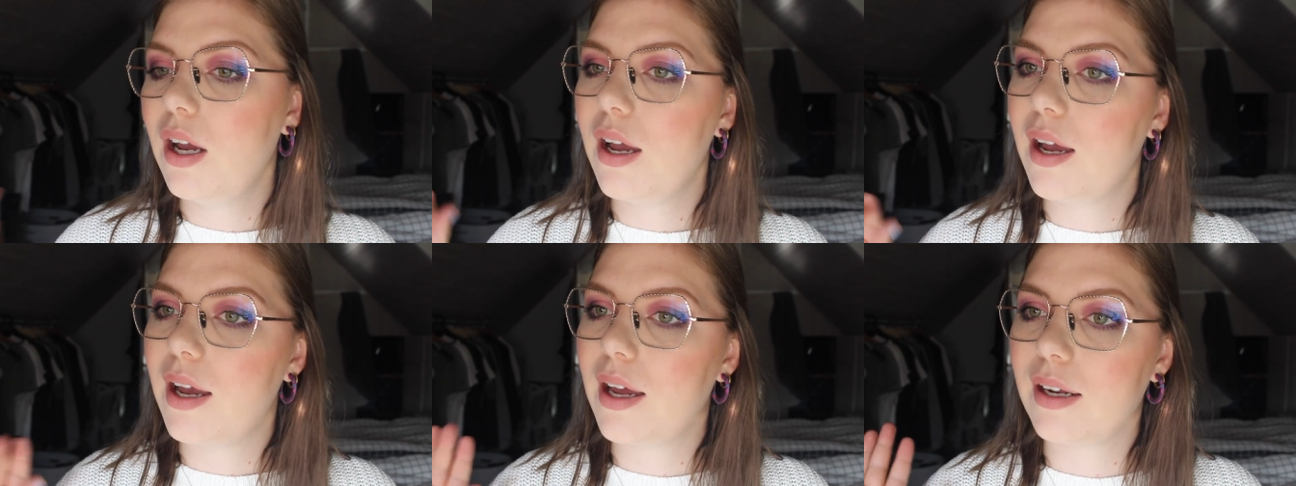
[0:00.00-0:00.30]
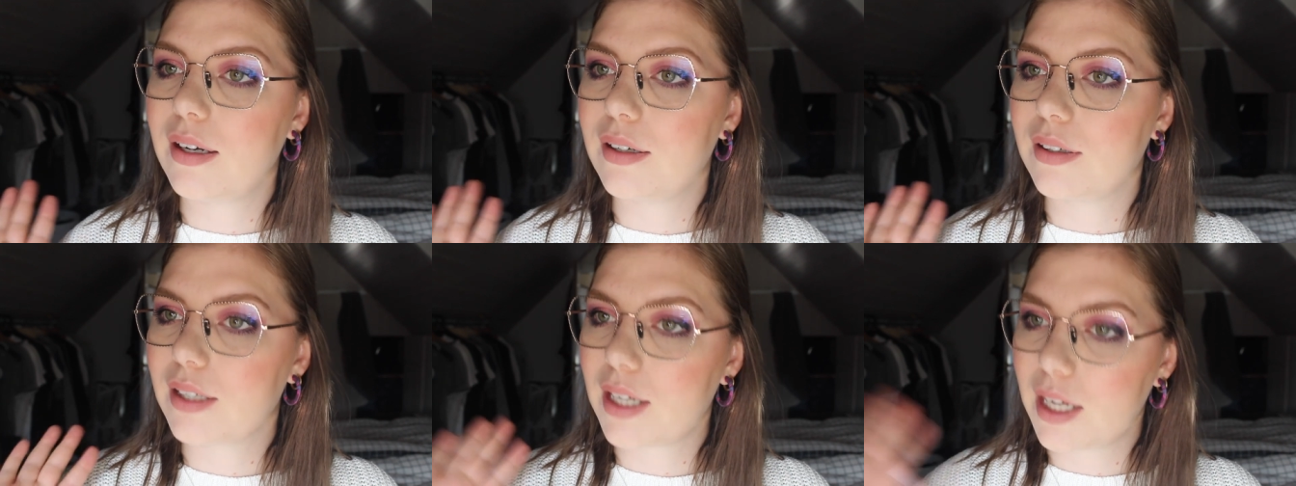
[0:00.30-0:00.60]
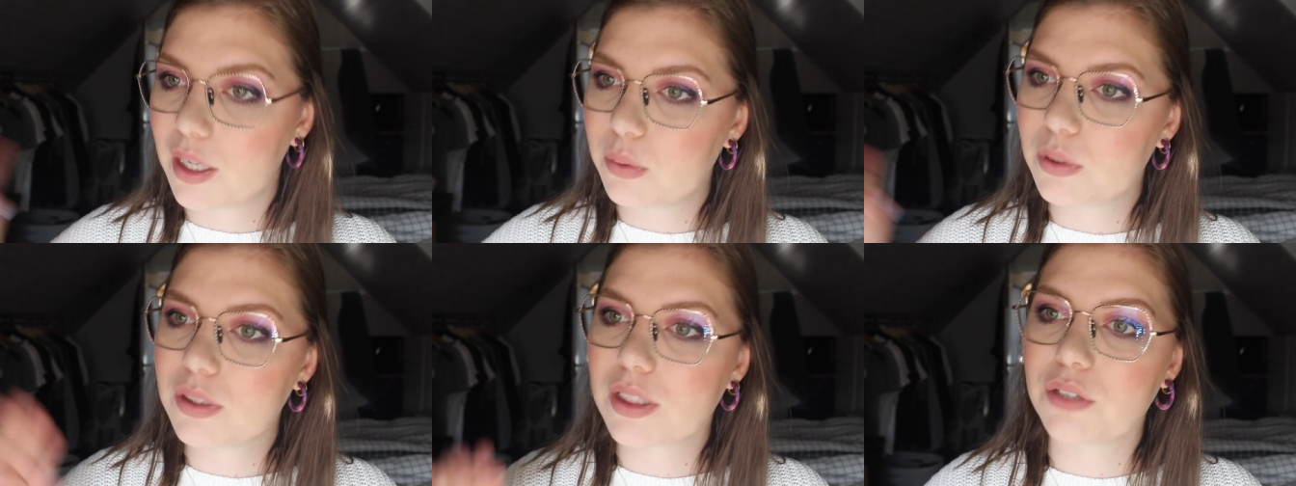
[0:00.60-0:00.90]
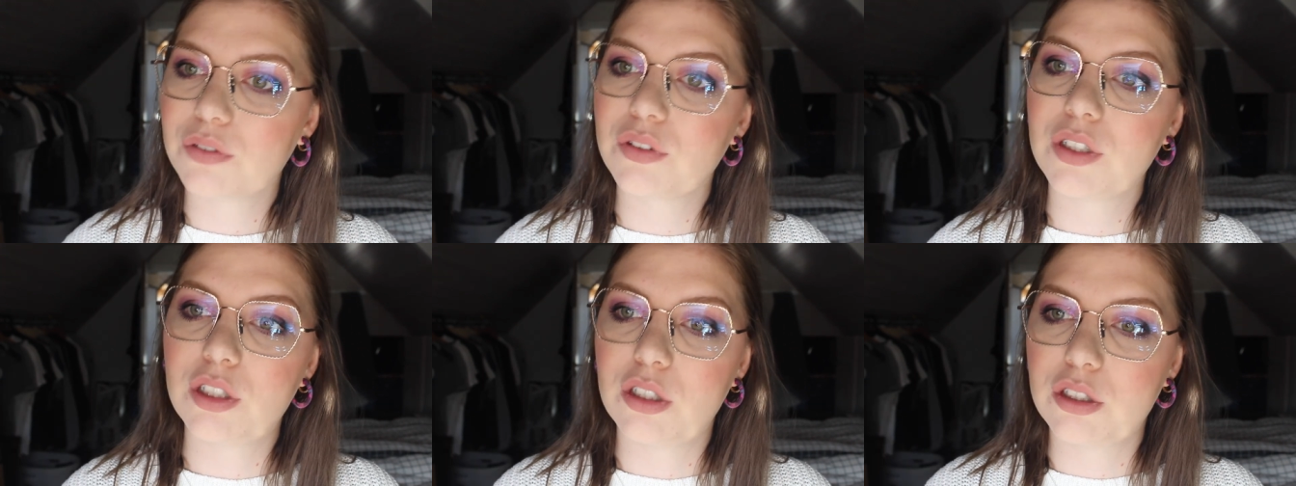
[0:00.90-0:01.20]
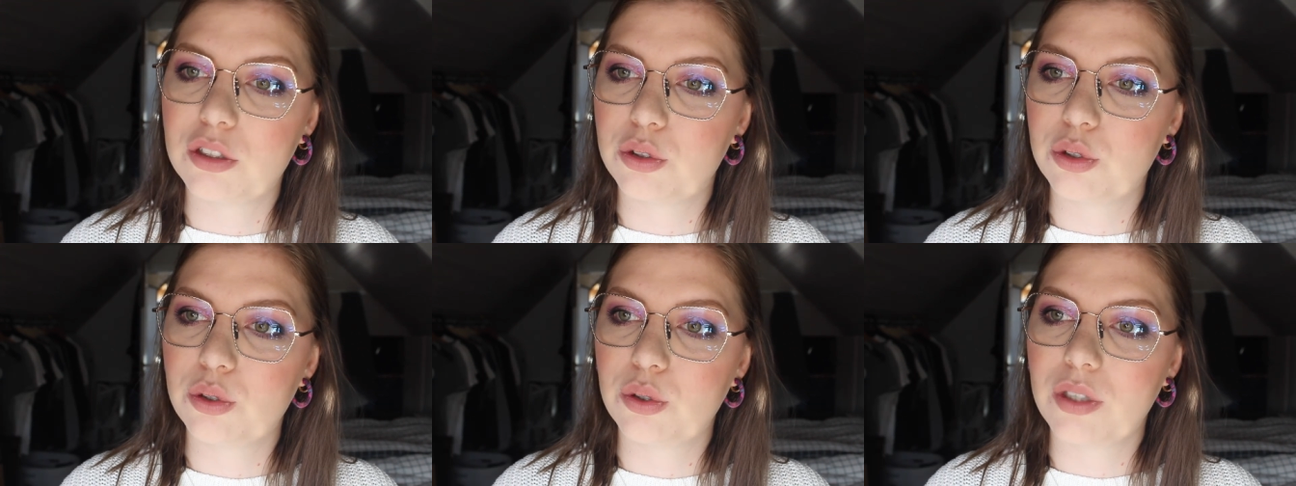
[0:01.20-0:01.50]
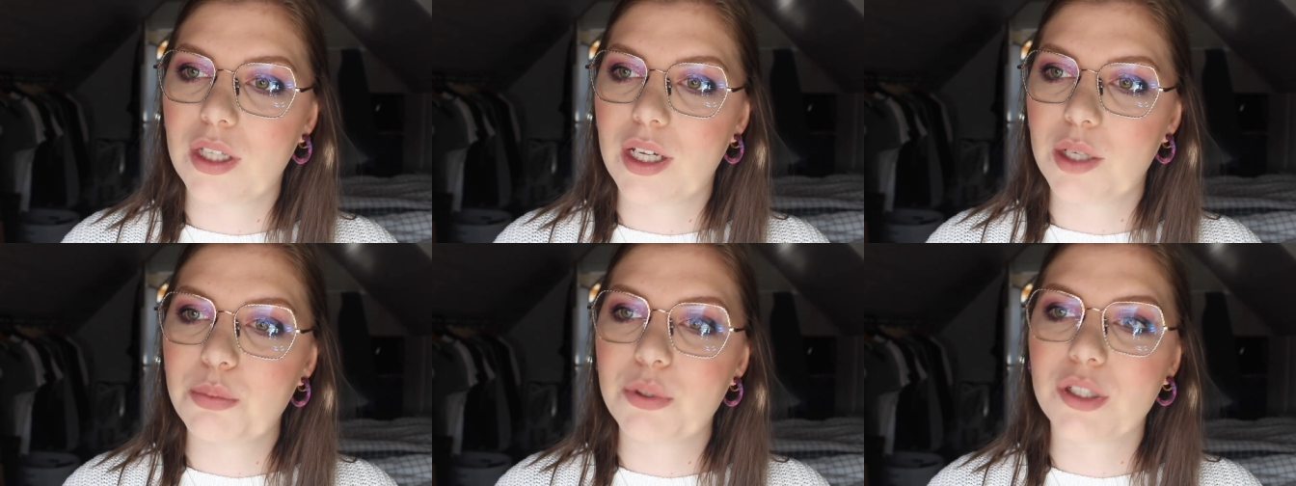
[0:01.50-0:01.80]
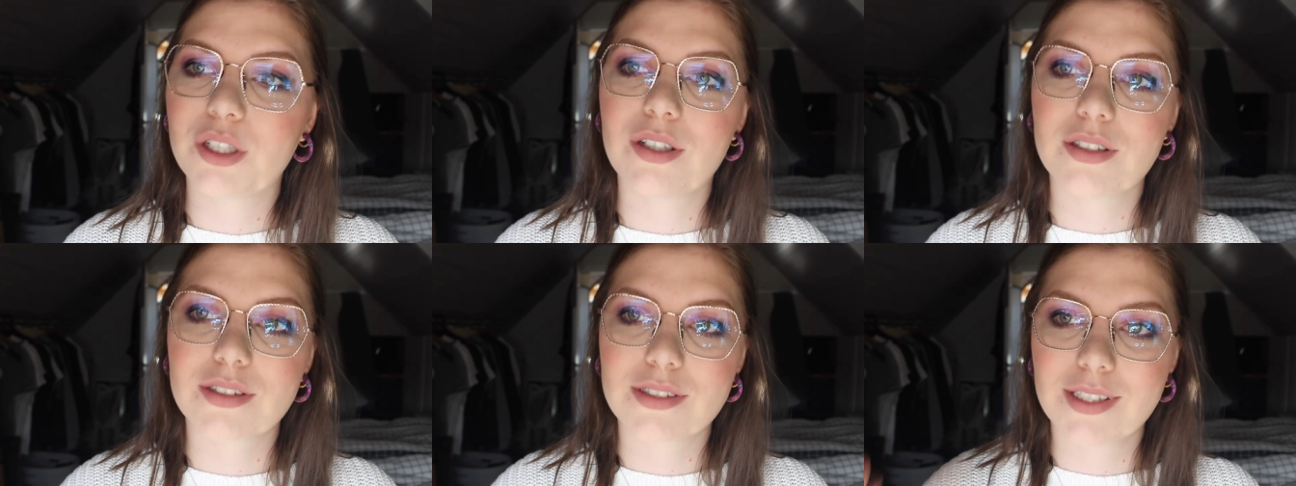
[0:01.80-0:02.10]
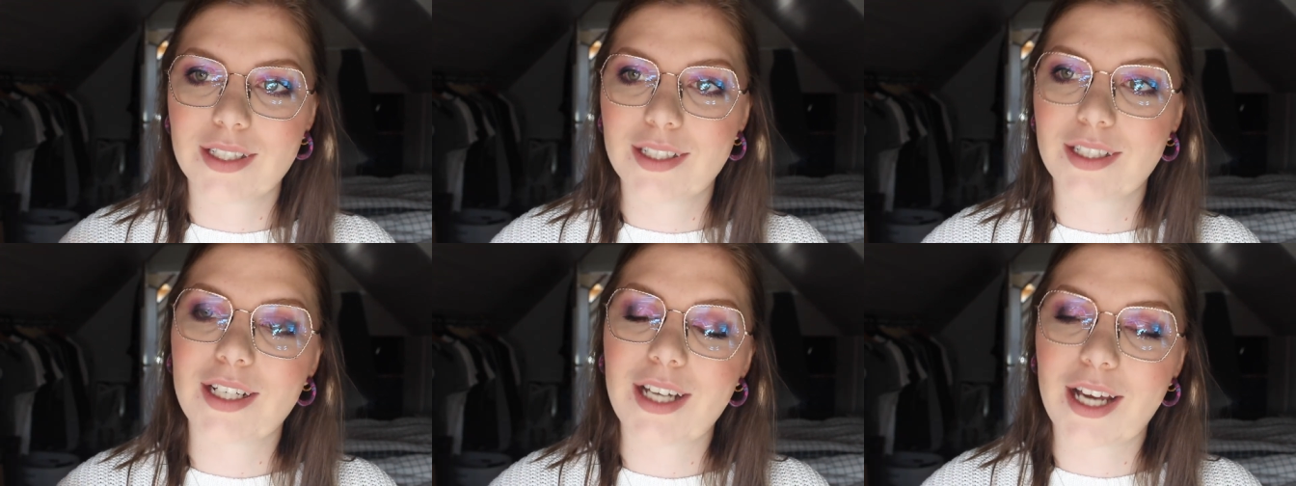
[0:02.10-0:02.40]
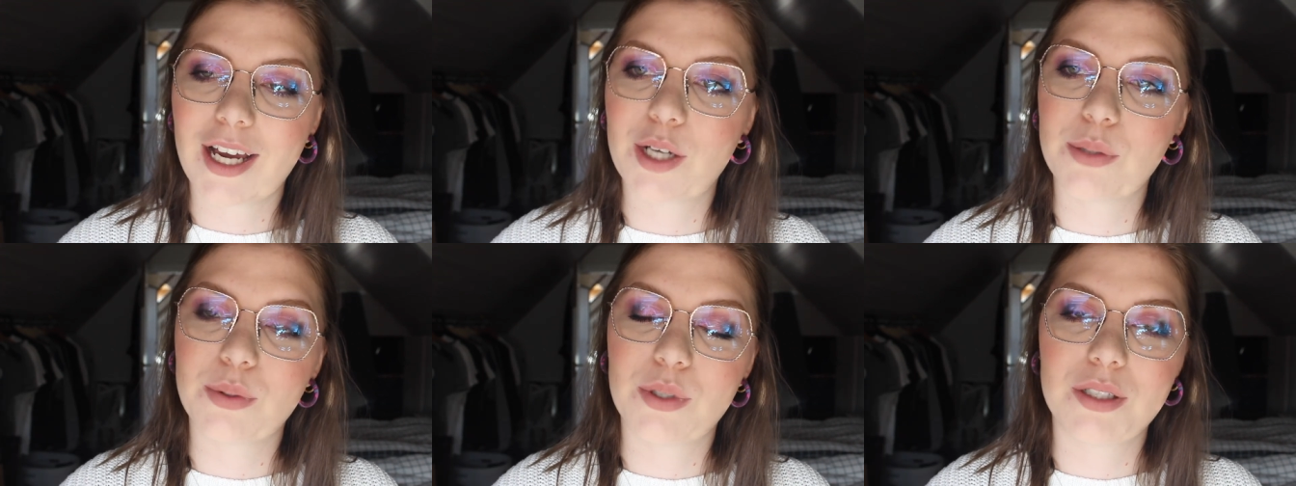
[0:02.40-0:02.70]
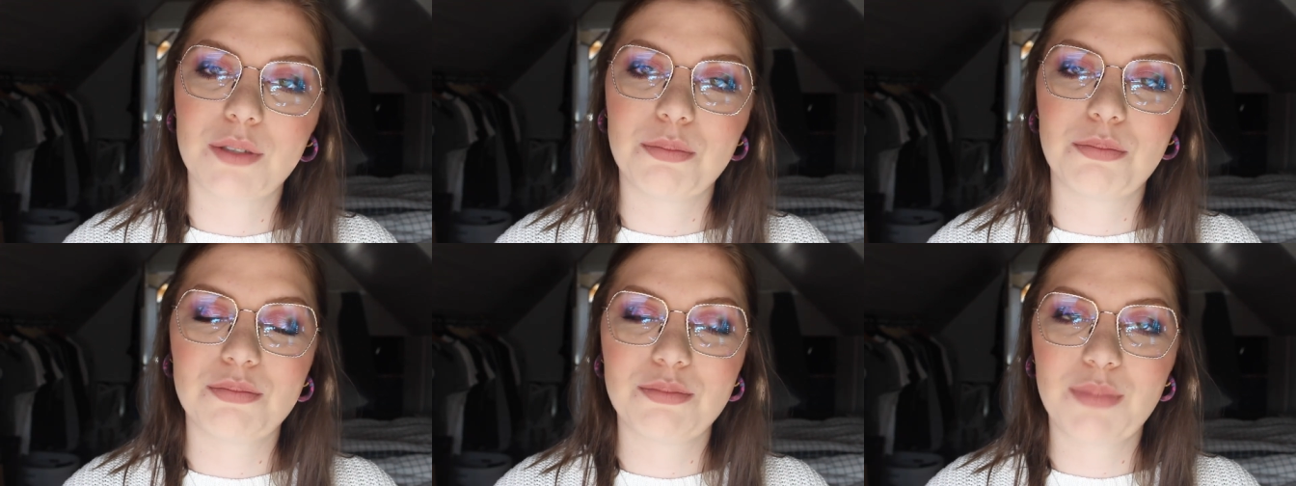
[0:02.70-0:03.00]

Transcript: and I will definitely do that because then I will